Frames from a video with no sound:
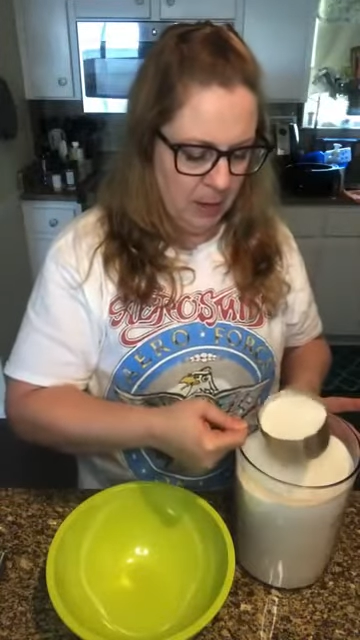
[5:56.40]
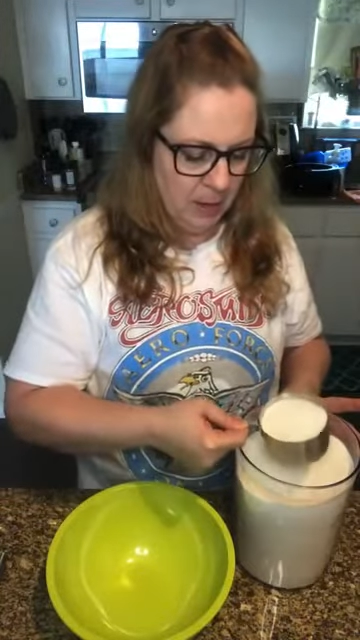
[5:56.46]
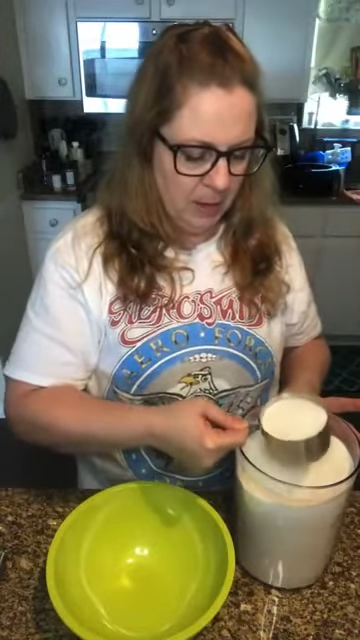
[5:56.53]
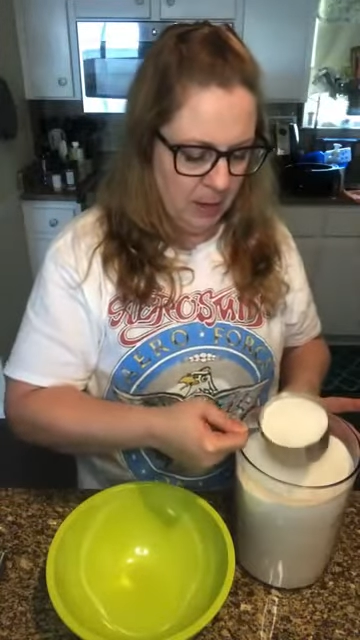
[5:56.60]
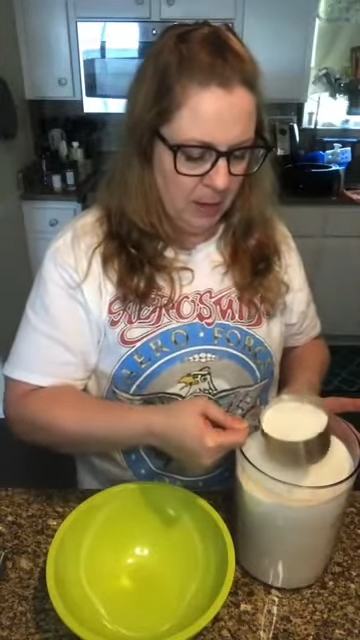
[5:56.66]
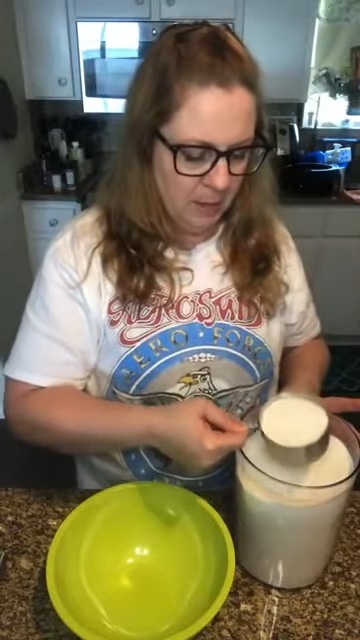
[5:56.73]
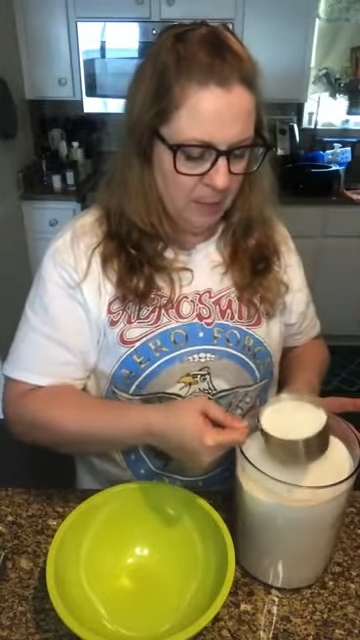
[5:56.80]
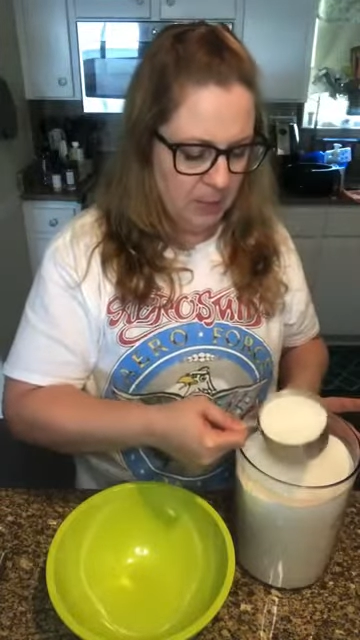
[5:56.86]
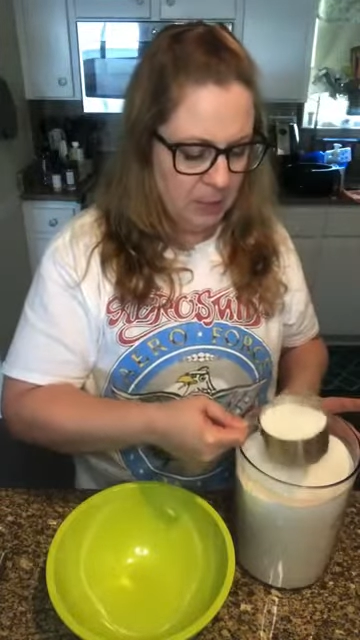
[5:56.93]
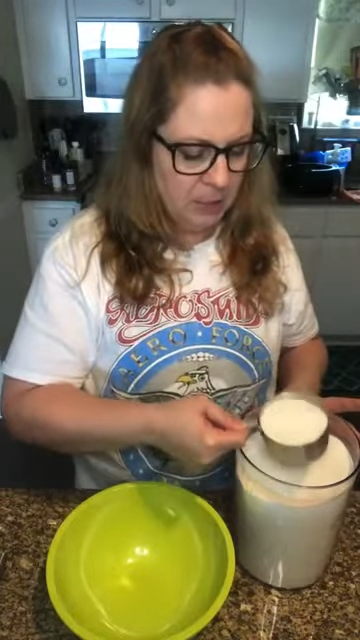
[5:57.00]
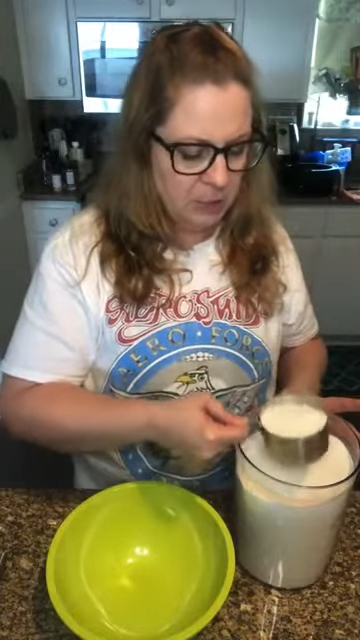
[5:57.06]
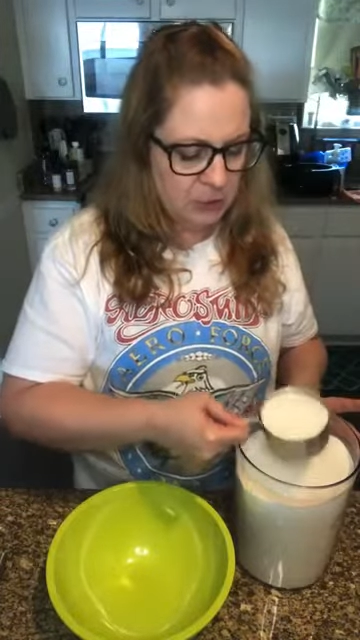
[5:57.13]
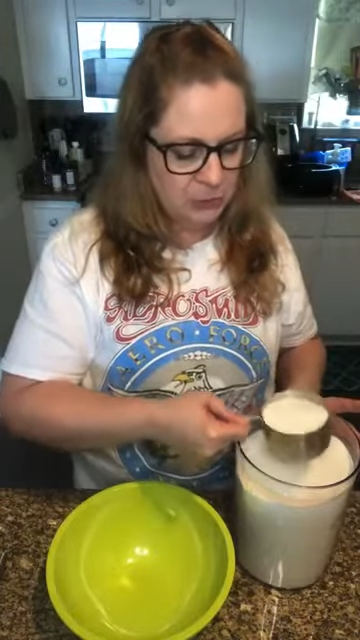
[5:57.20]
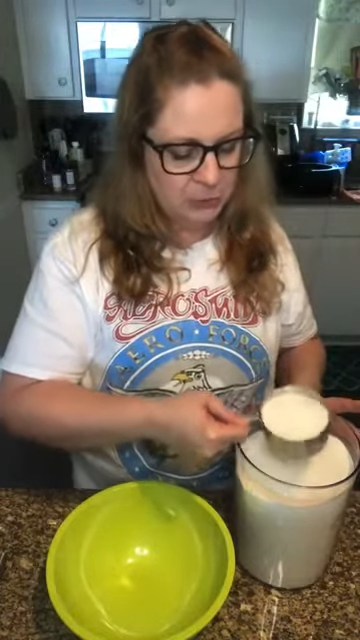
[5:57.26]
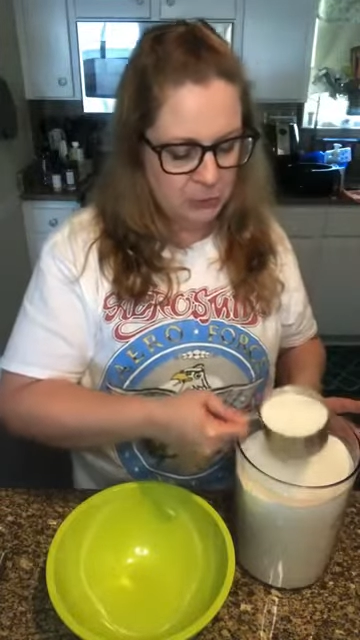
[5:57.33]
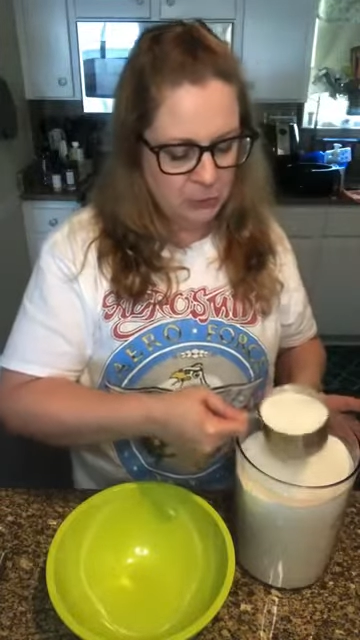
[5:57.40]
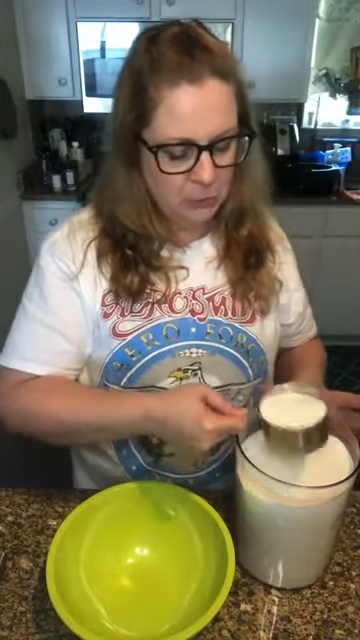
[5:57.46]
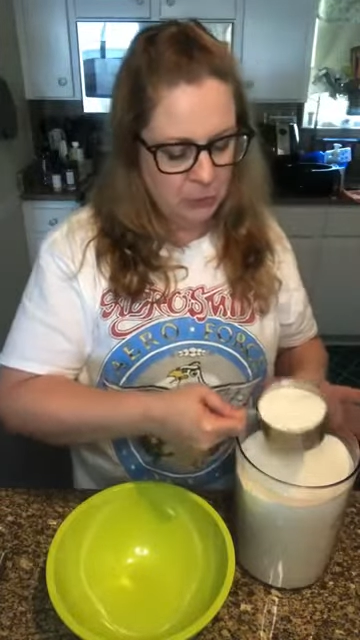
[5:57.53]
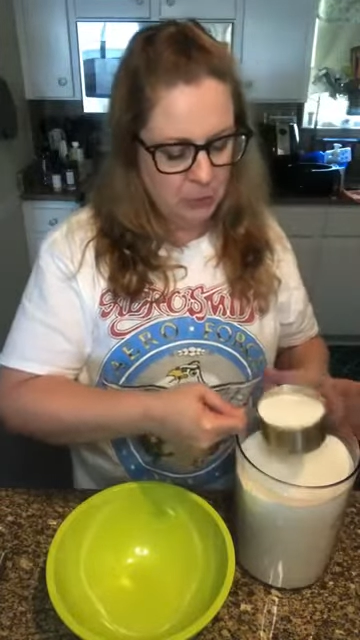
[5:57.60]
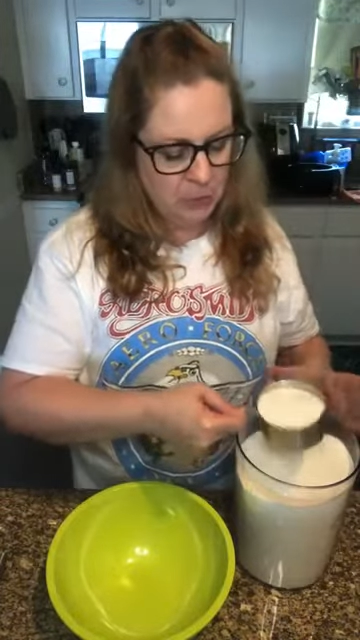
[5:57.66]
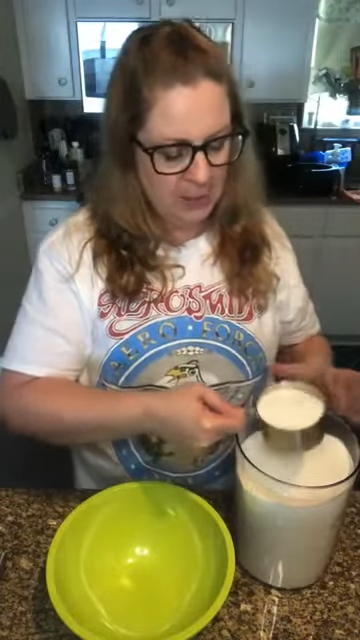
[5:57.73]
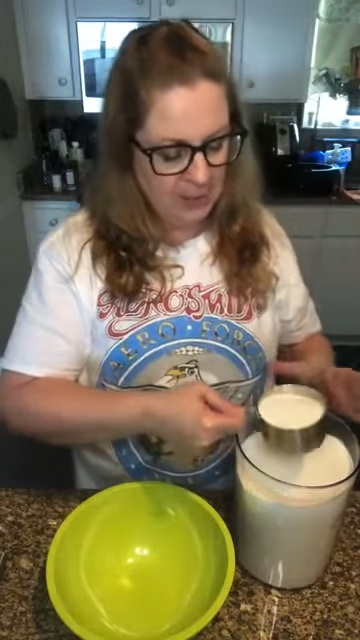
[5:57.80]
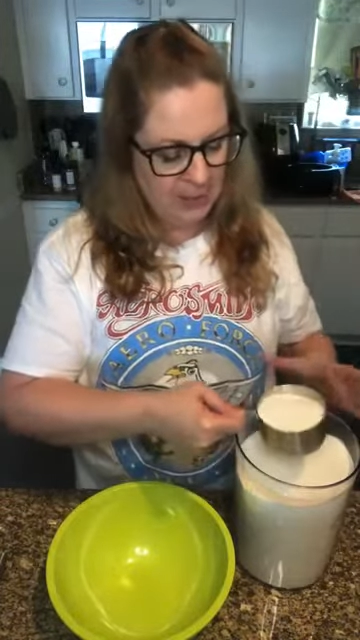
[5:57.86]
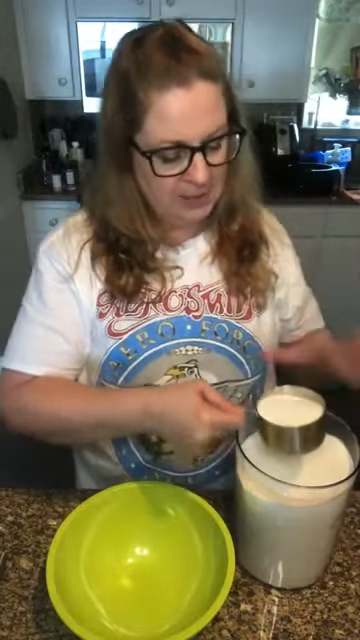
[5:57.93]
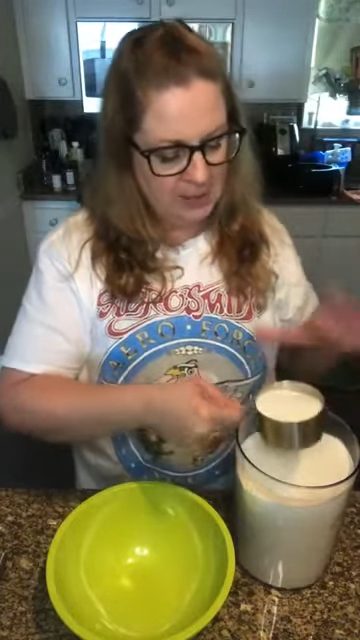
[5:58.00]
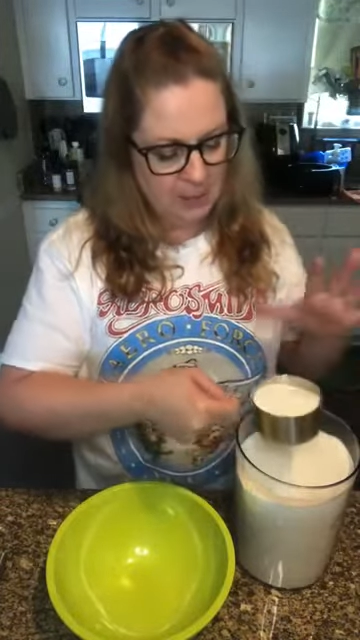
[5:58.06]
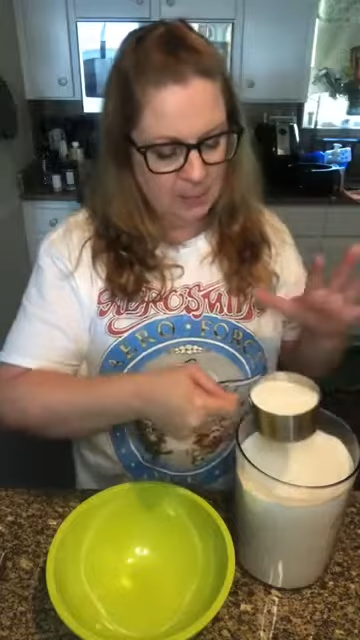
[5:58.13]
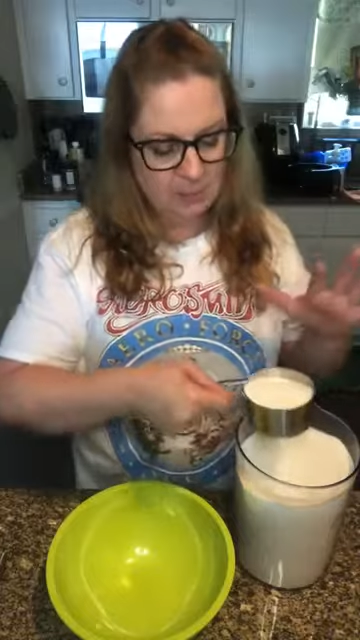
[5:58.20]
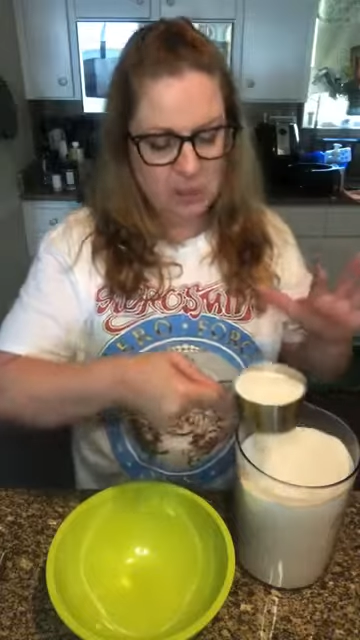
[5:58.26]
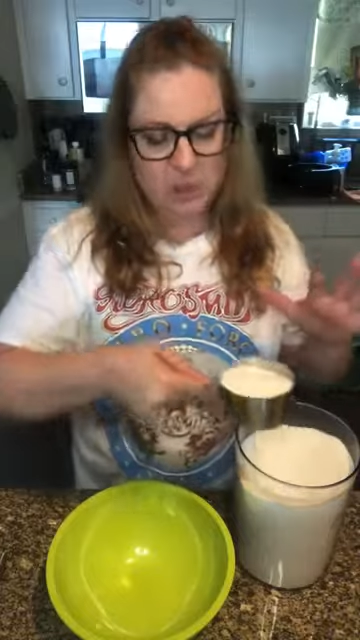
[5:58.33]
I'm gonna do, like I said,
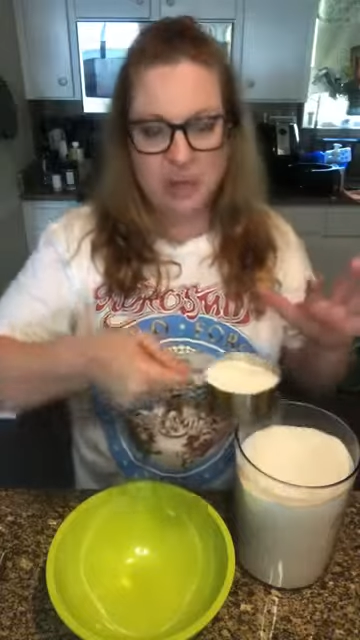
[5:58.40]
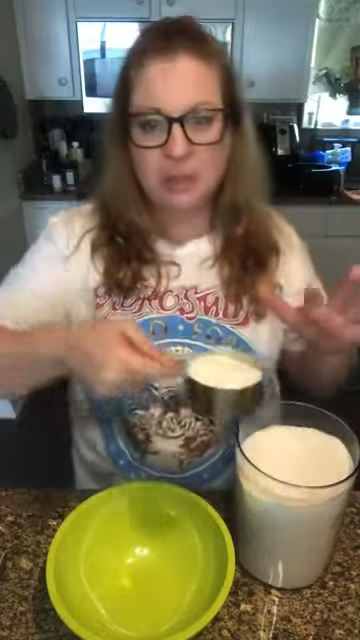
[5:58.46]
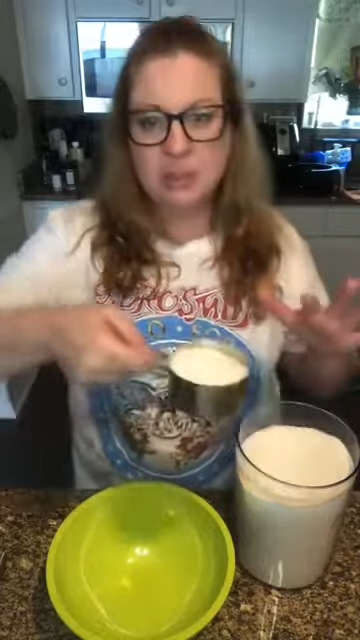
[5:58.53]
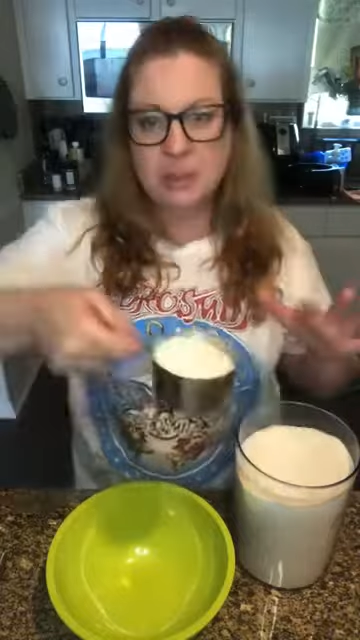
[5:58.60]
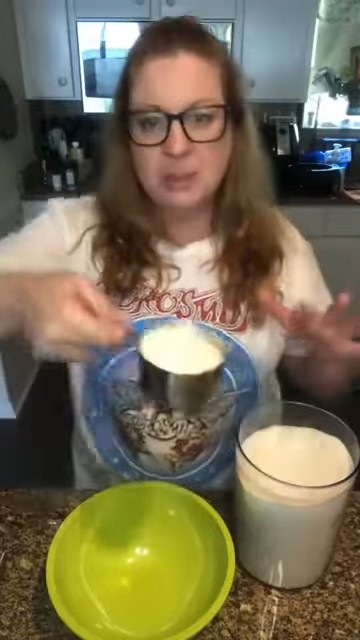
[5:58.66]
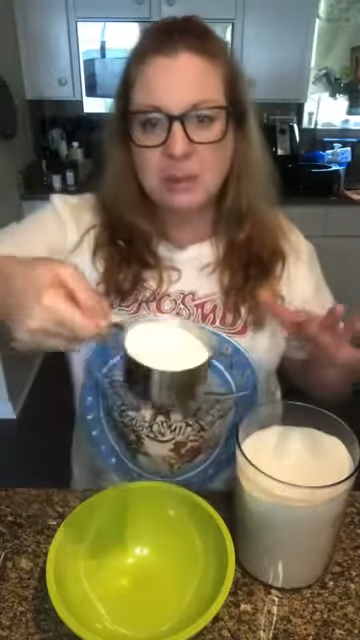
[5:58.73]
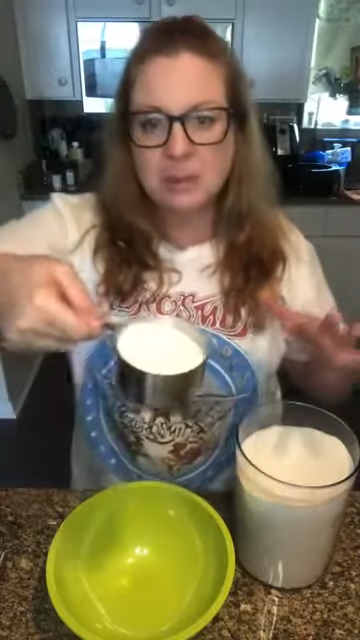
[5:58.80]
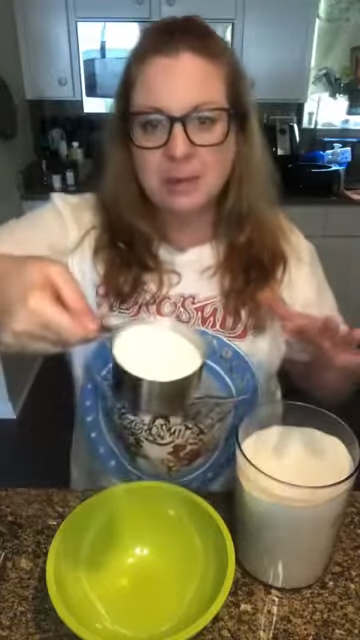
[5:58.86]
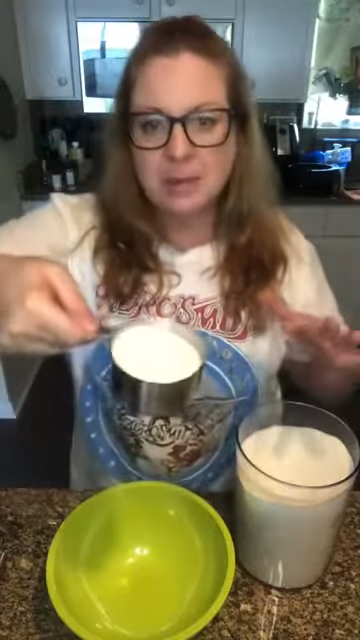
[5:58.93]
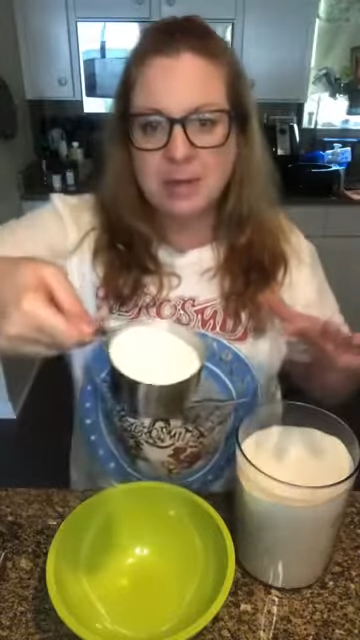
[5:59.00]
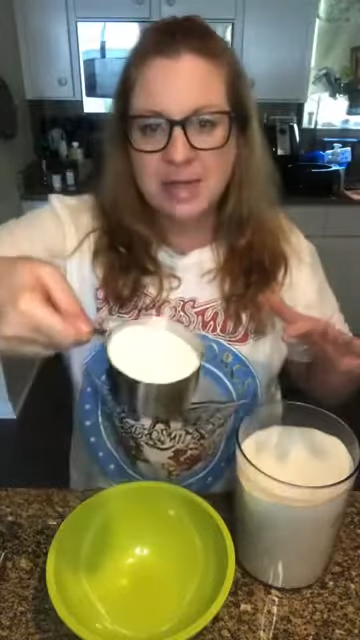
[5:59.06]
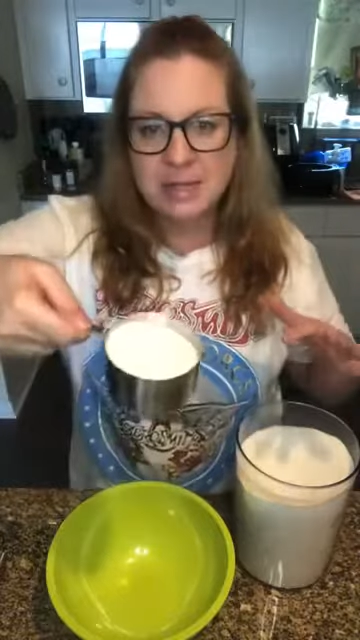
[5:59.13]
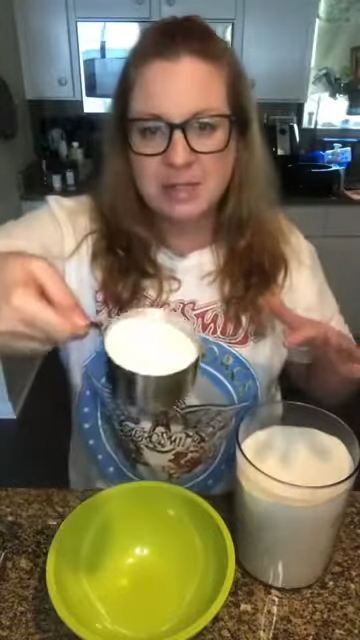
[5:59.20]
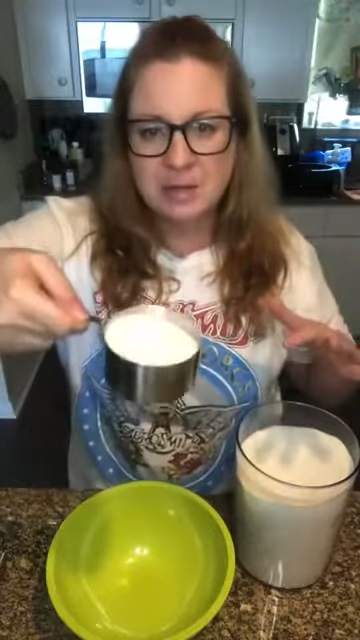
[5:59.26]
I'm trying to do a little bit less,